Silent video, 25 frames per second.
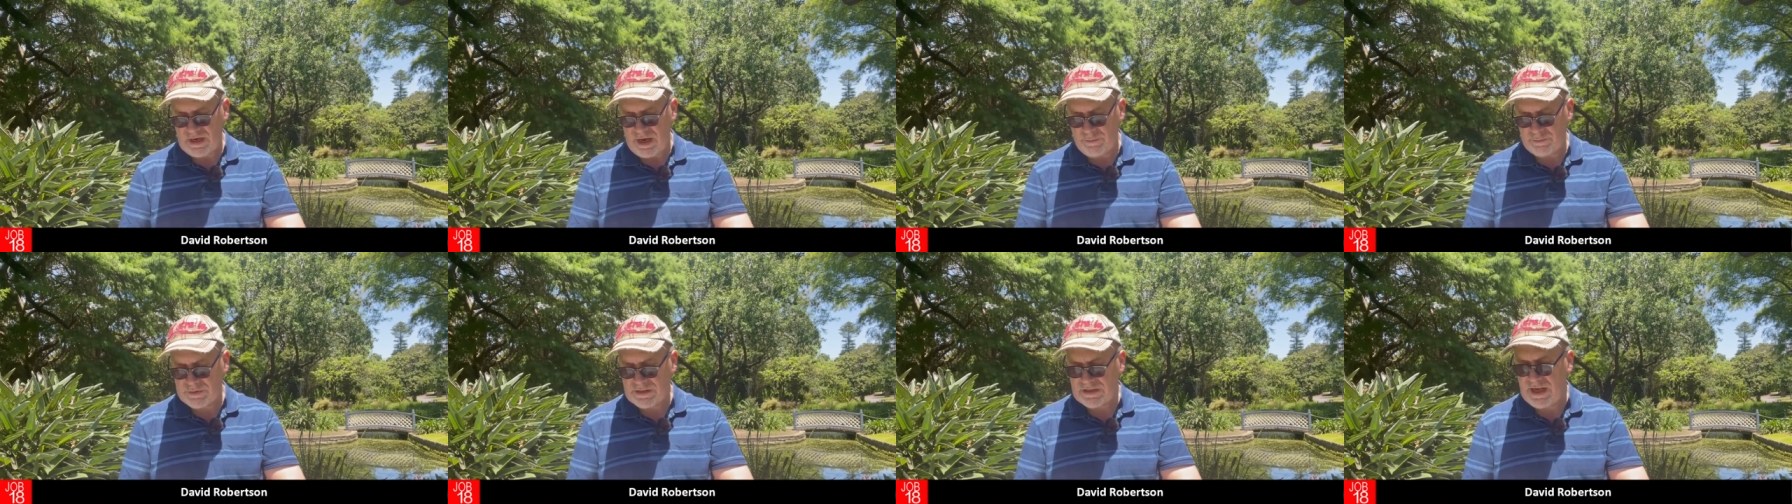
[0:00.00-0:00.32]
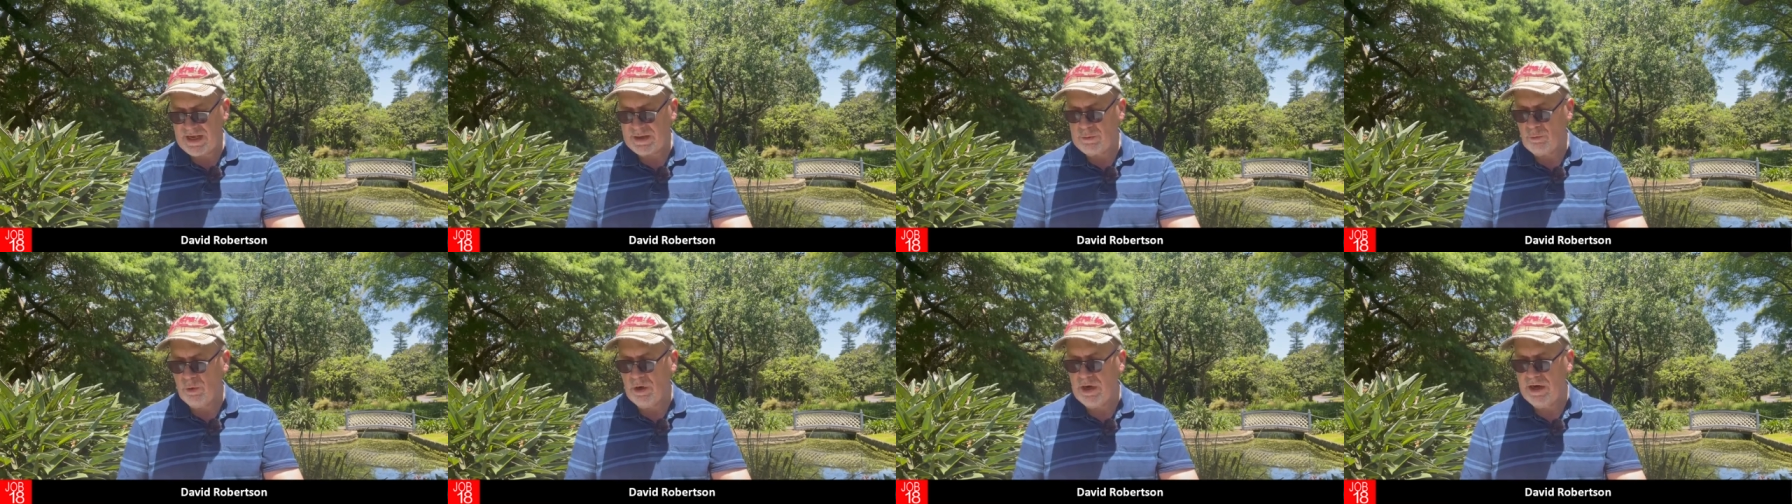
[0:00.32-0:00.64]
I was
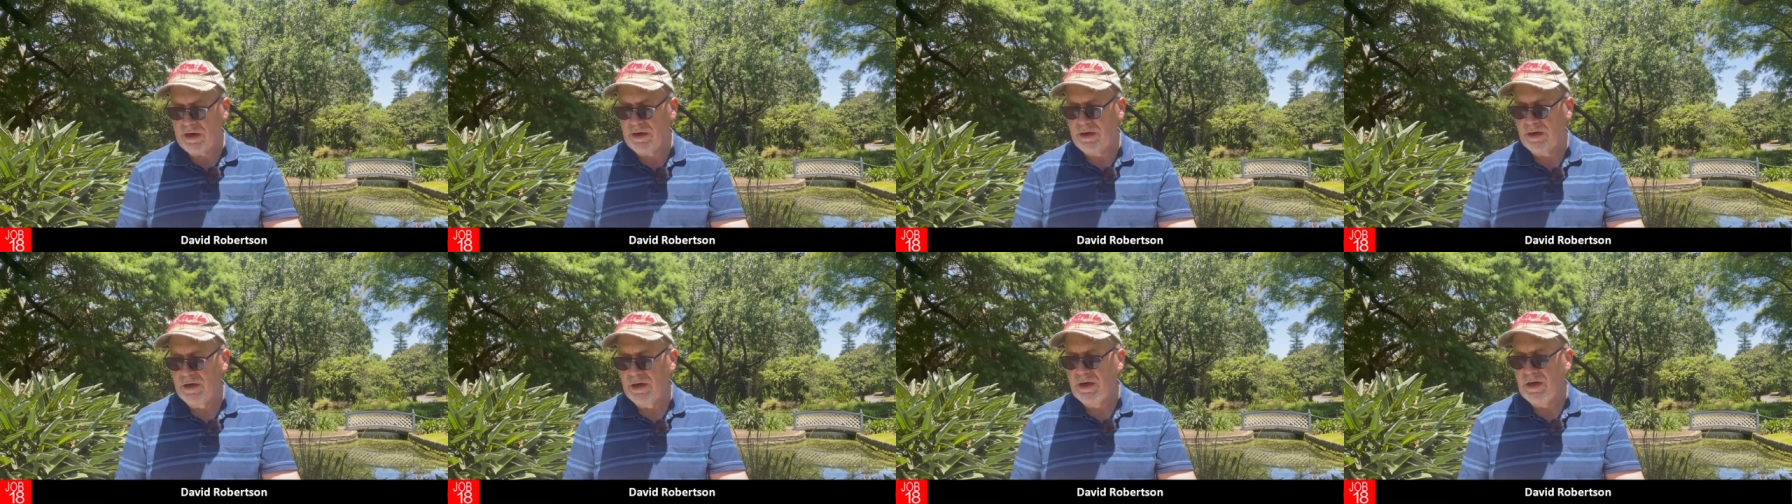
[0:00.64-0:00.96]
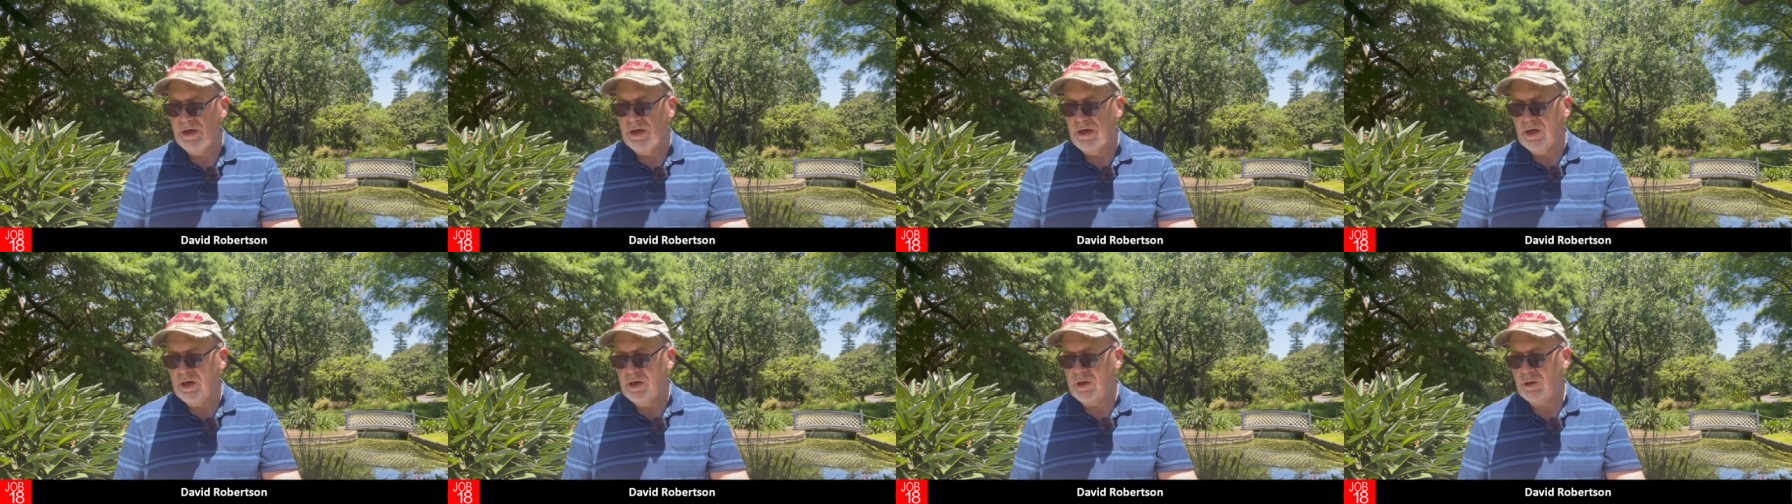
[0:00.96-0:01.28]
like one
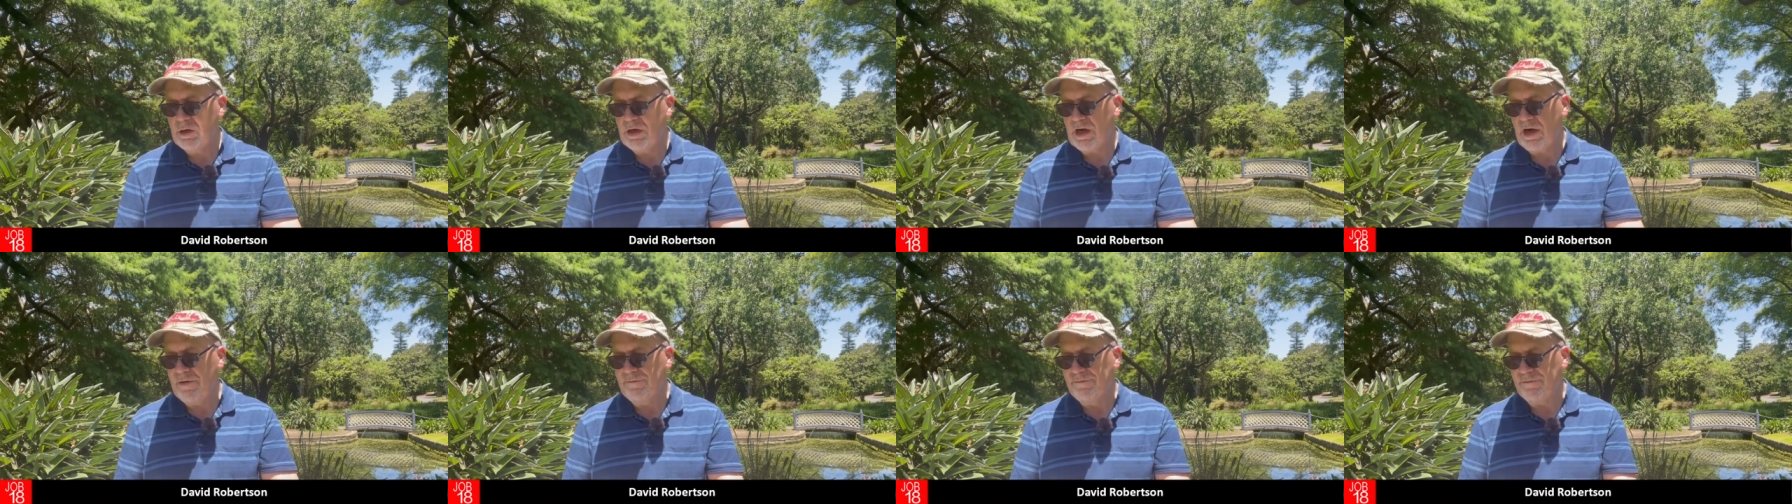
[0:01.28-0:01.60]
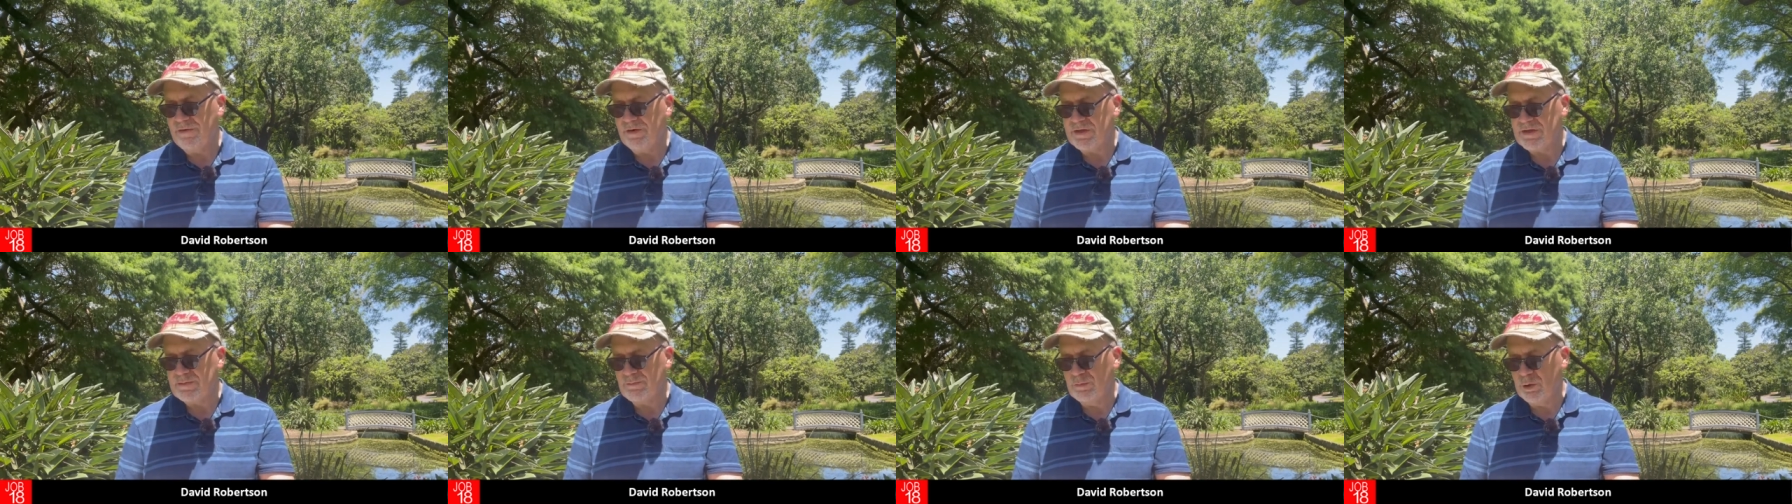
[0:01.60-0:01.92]
who comforts